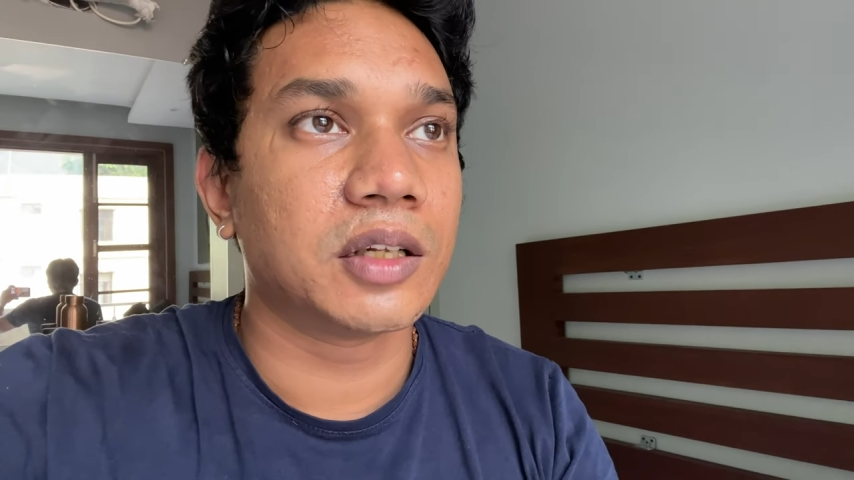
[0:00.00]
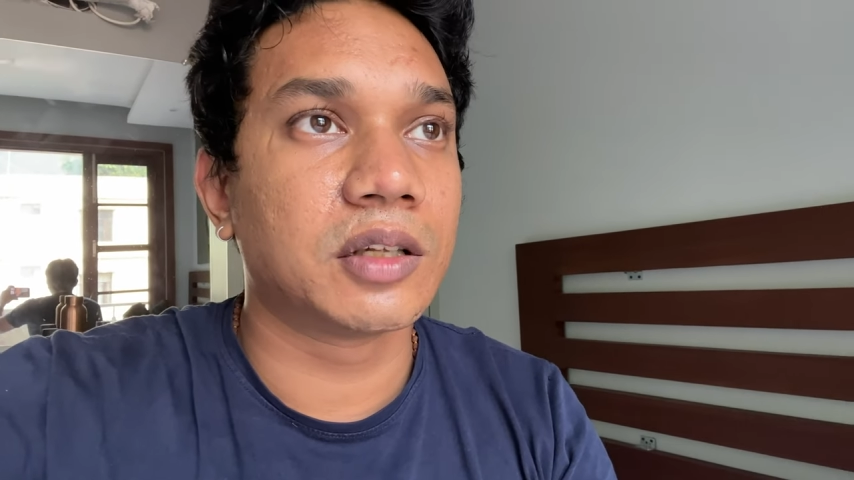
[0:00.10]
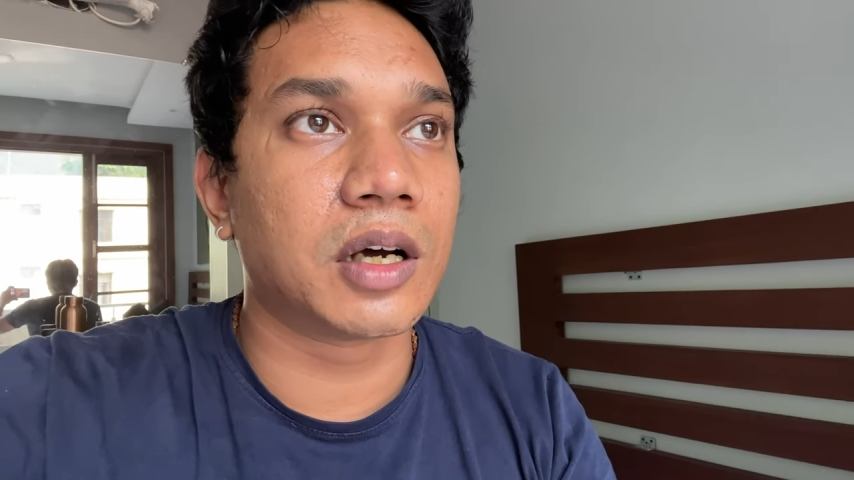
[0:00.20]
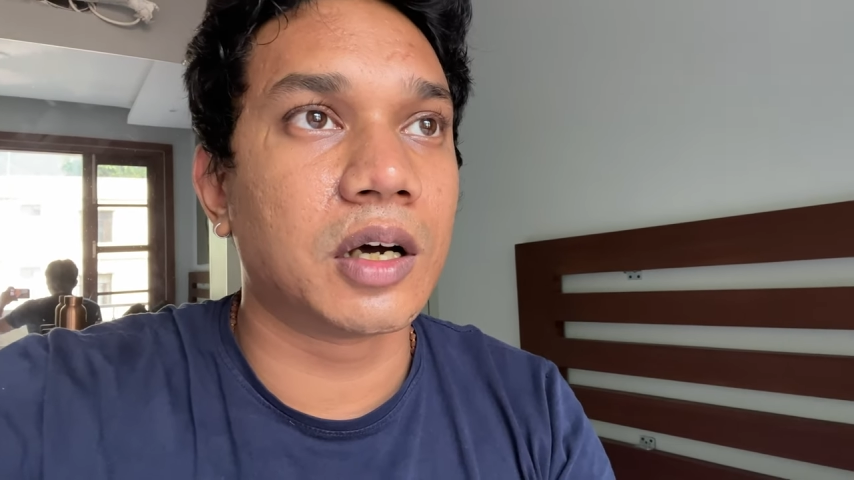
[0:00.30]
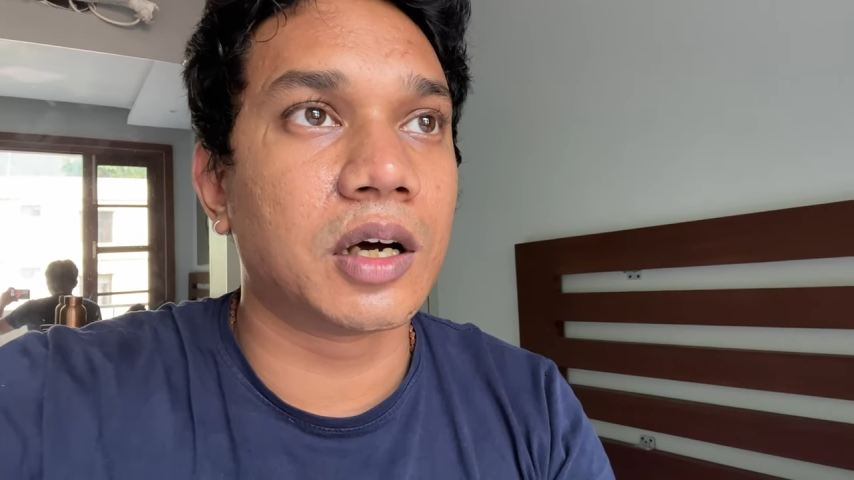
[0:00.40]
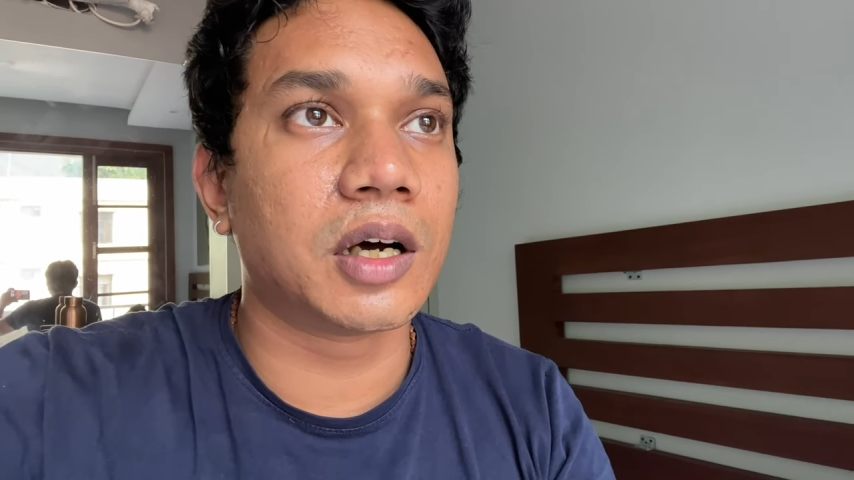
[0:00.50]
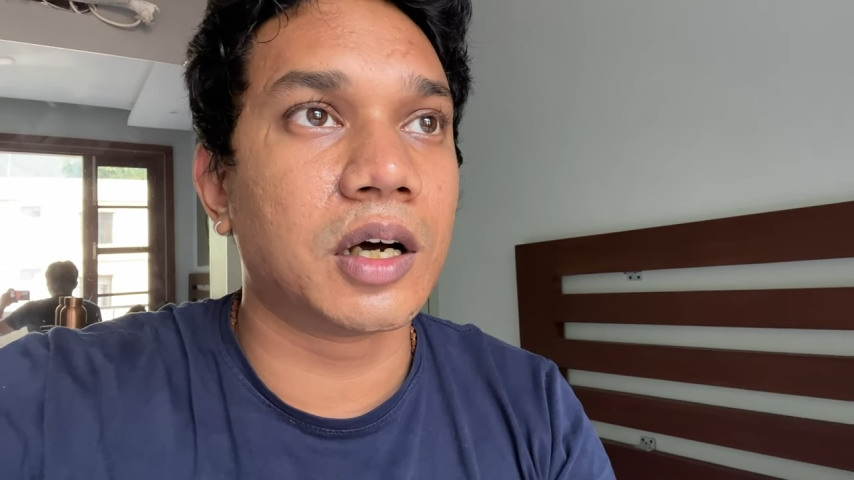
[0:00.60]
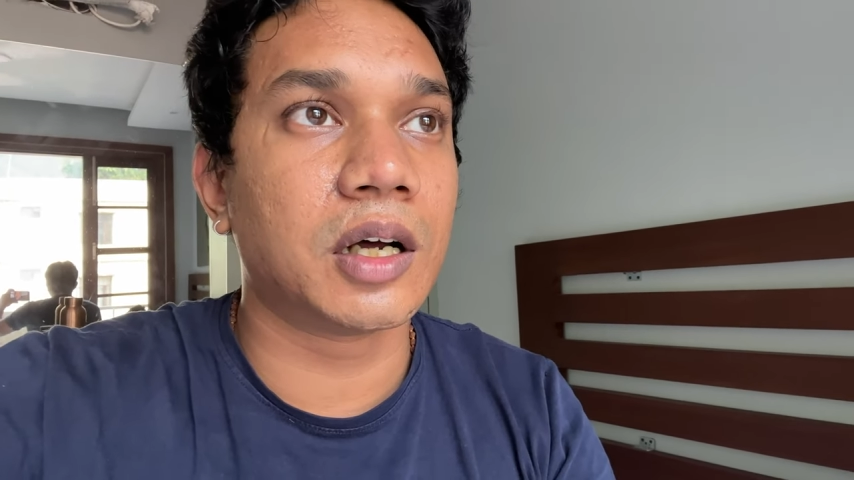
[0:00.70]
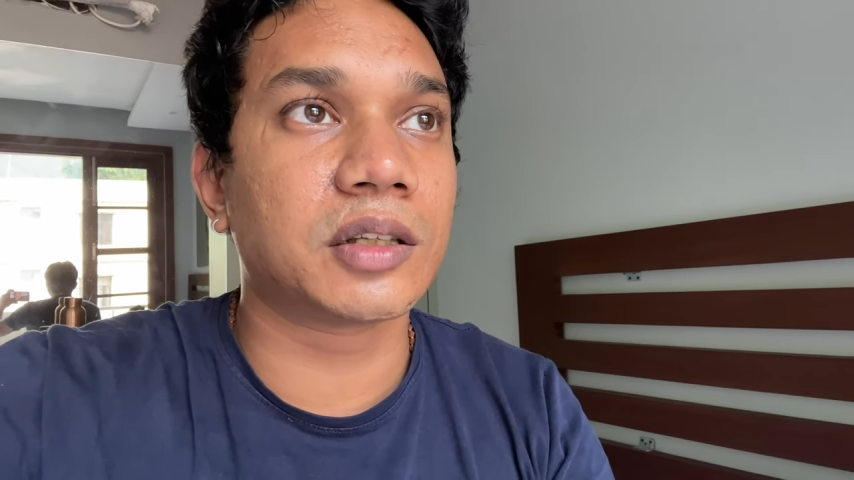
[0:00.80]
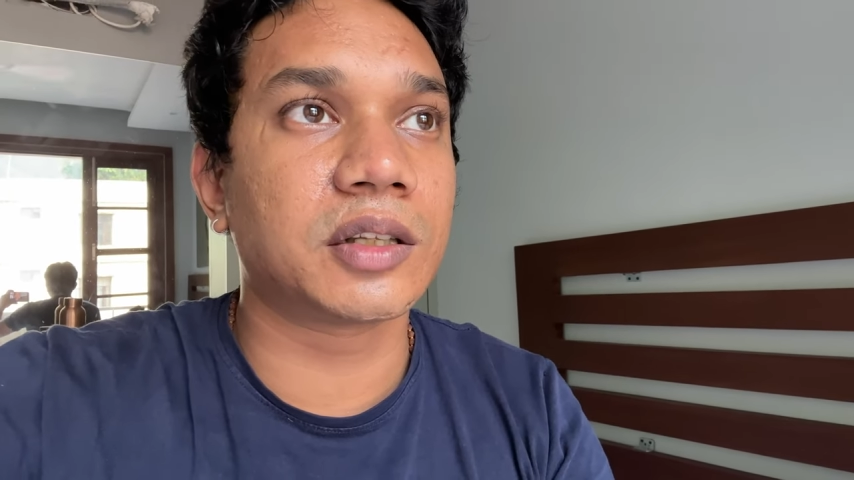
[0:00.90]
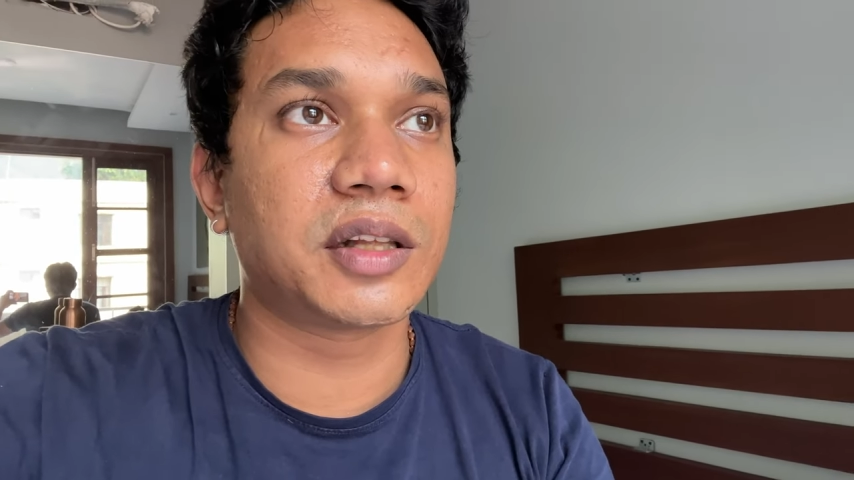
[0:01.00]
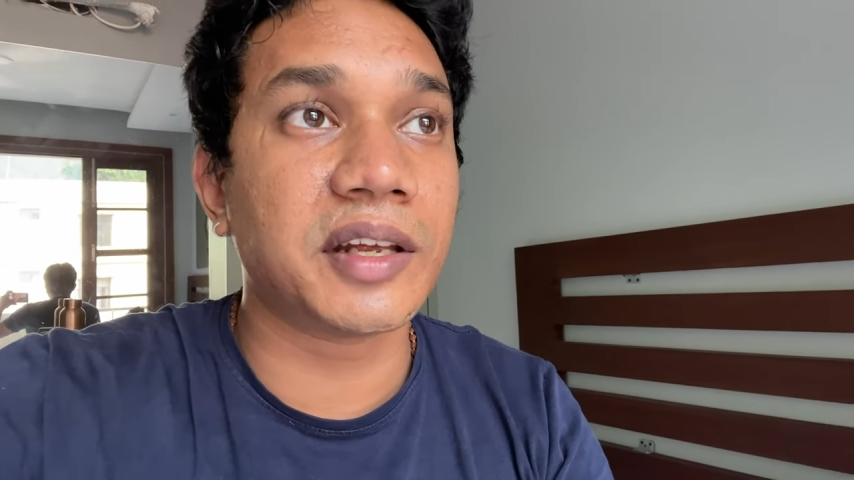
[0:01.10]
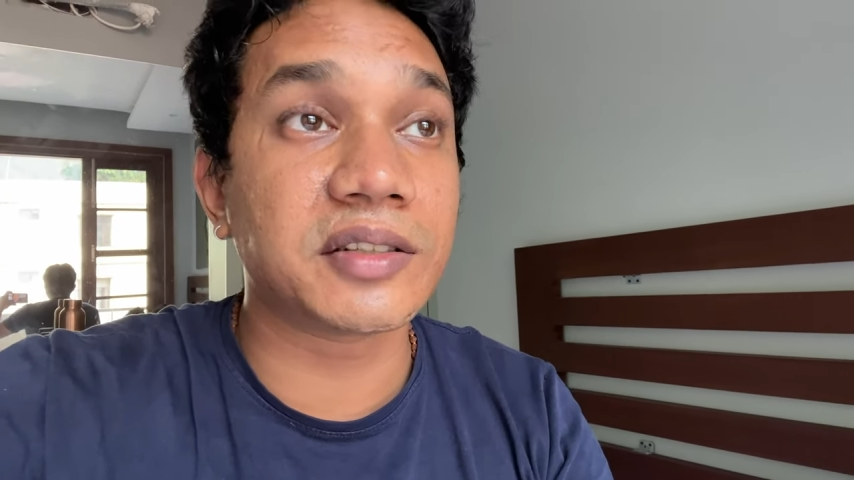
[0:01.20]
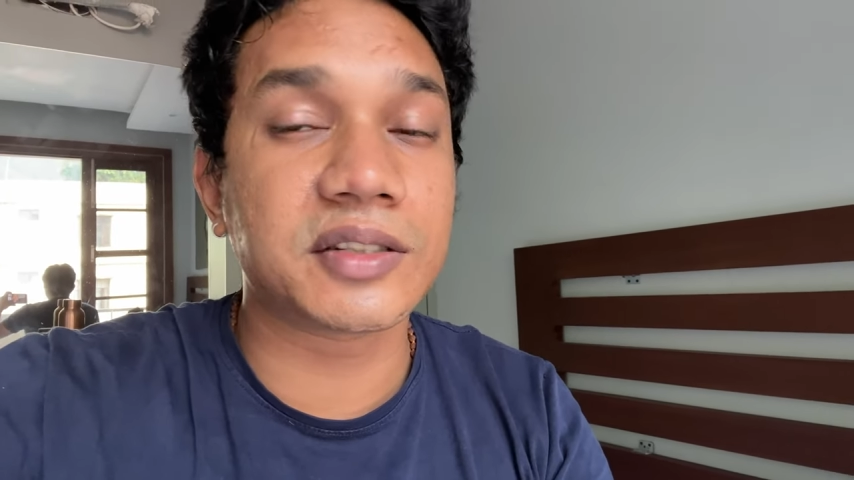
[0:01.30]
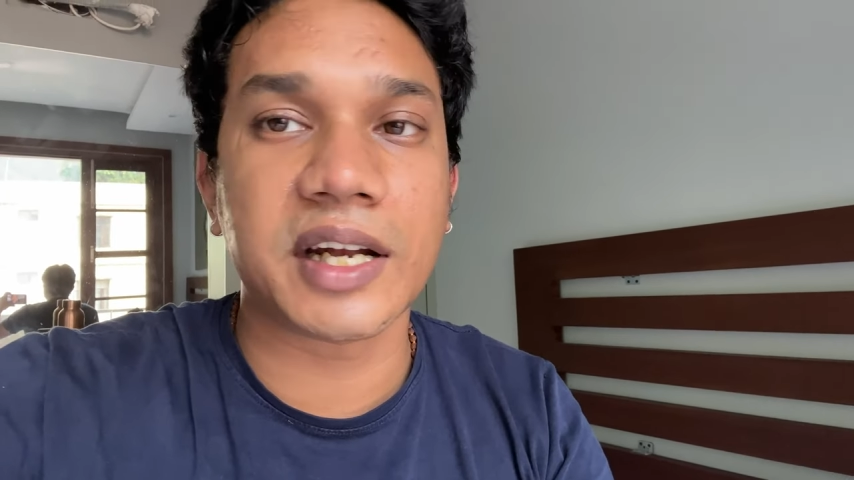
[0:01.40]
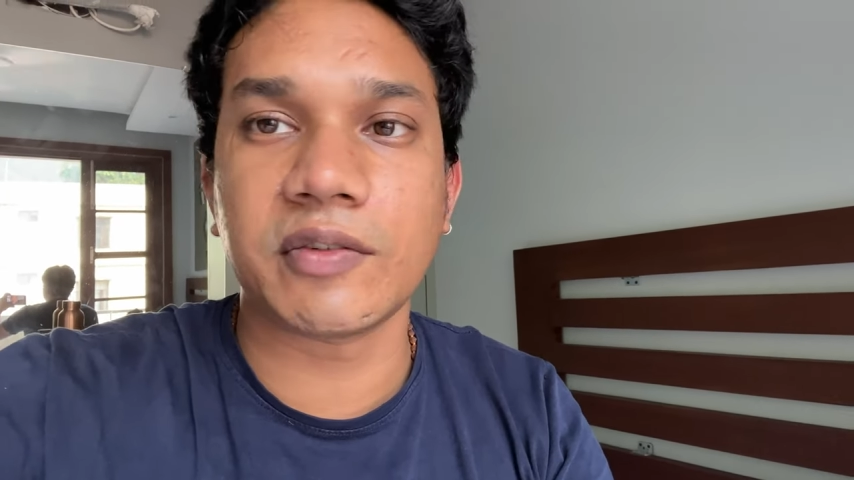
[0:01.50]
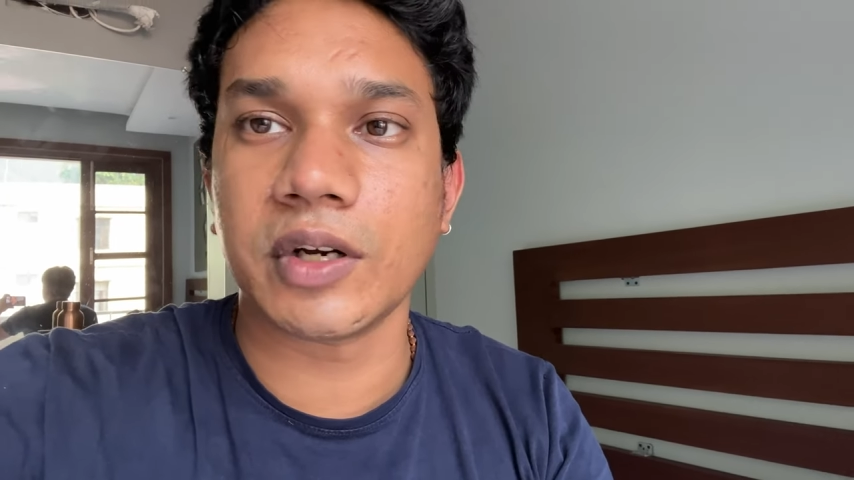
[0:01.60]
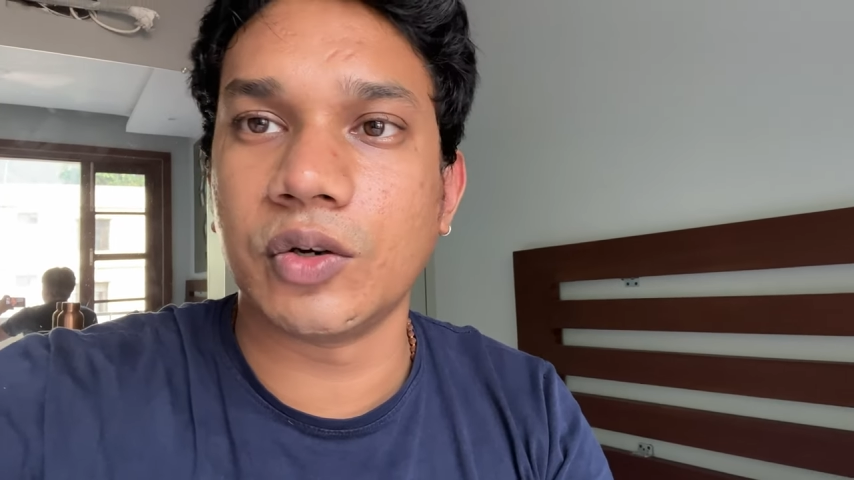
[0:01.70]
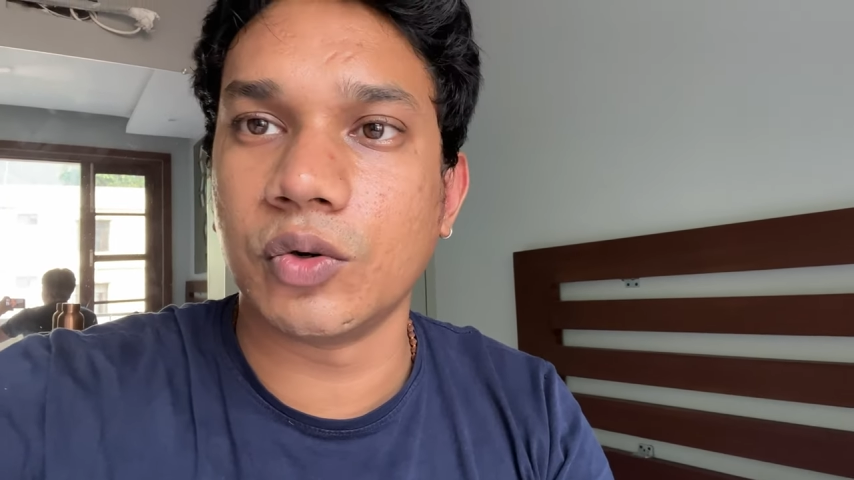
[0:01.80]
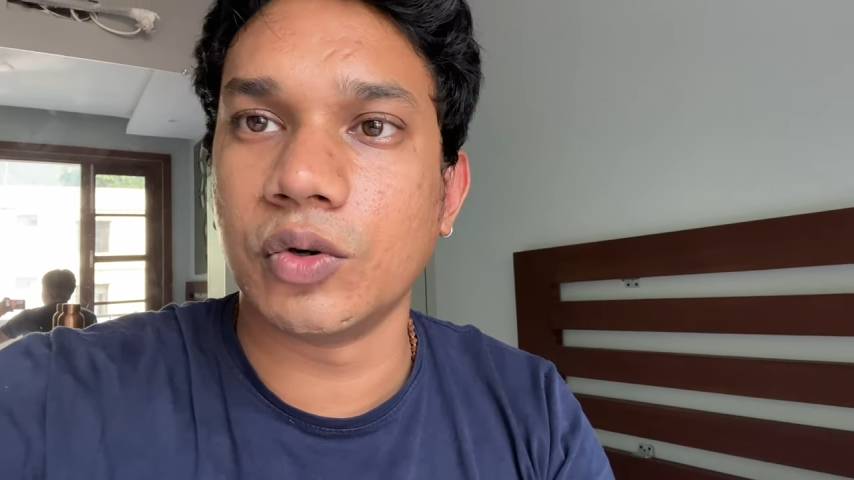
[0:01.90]
the things that we
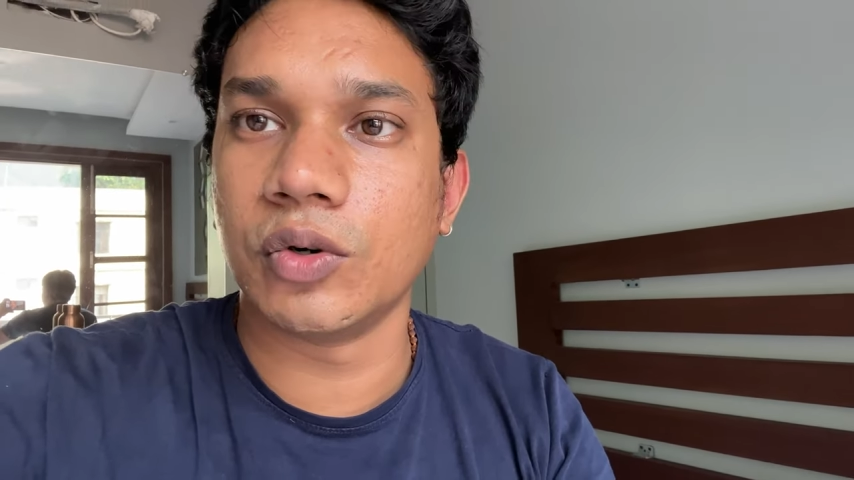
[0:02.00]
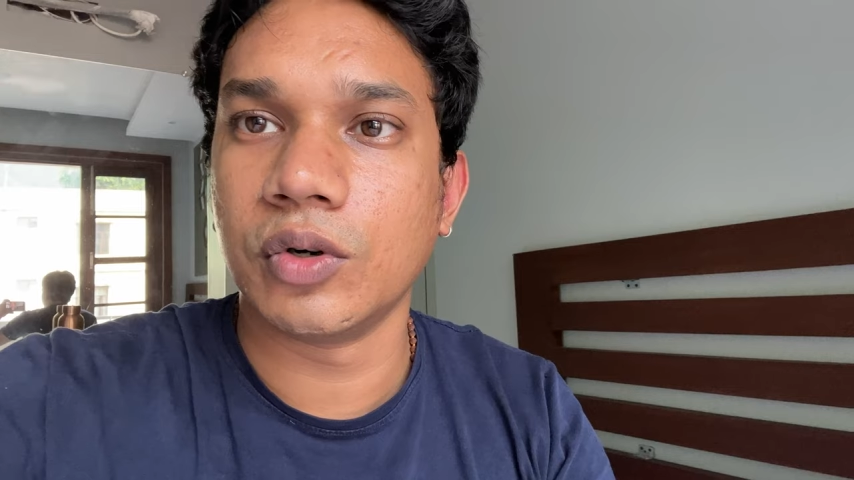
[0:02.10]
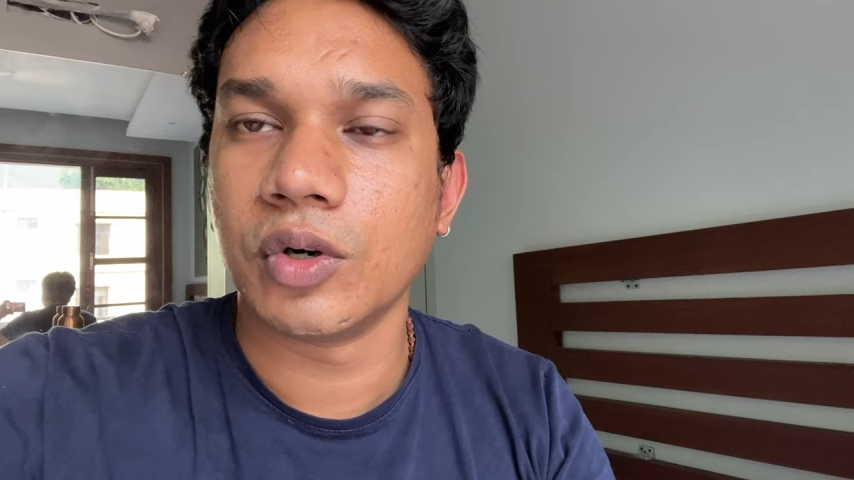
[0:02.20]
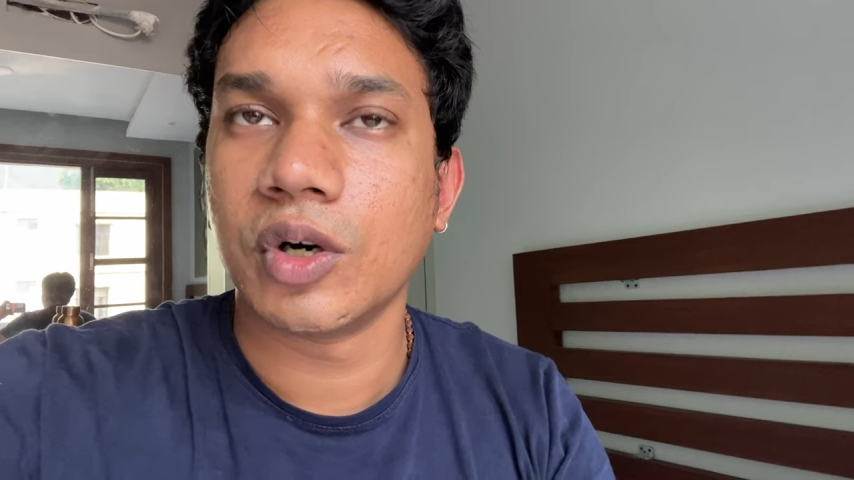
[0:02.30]
do,